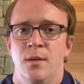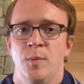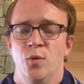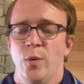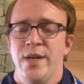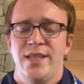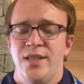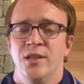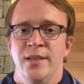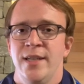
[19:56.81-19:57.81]
but we
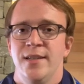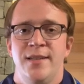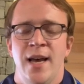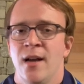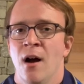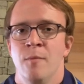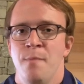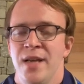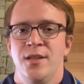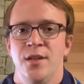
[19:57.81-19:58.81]
still need to take our
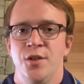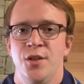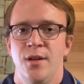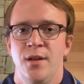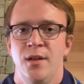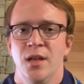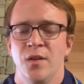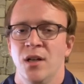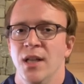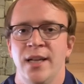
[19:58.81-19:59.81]
message of
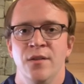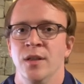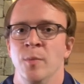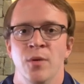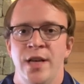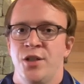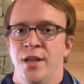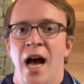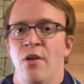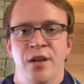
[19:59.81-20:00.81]
collective liberation
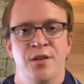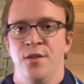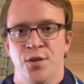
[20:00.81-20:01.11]
out into the